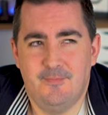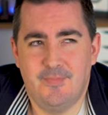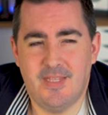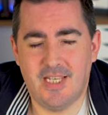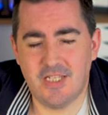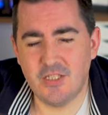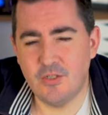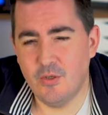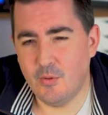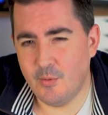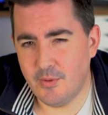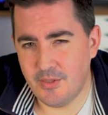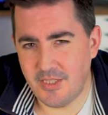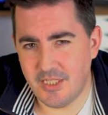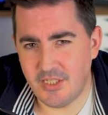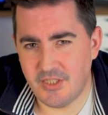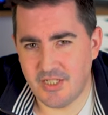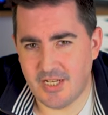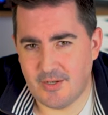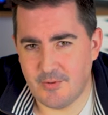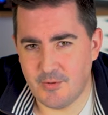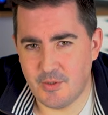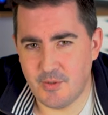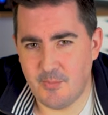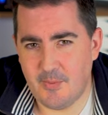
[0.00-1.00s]
That's not what this
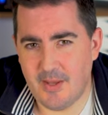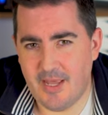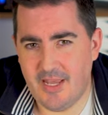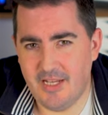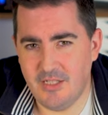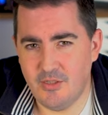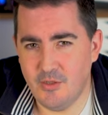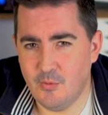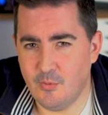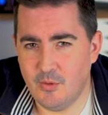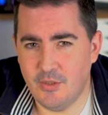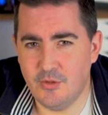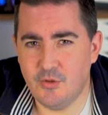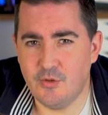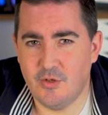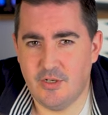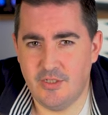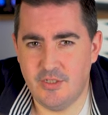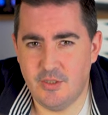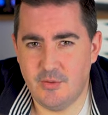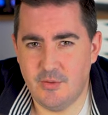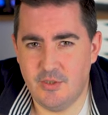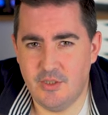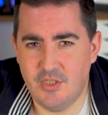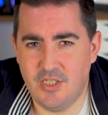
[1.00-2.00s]
channel's about, not what I'm
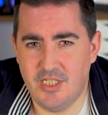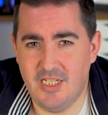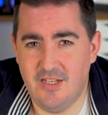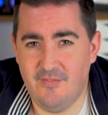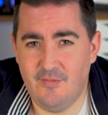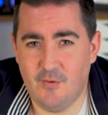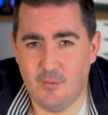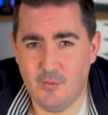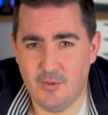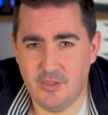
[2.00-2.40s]
trying to achieve.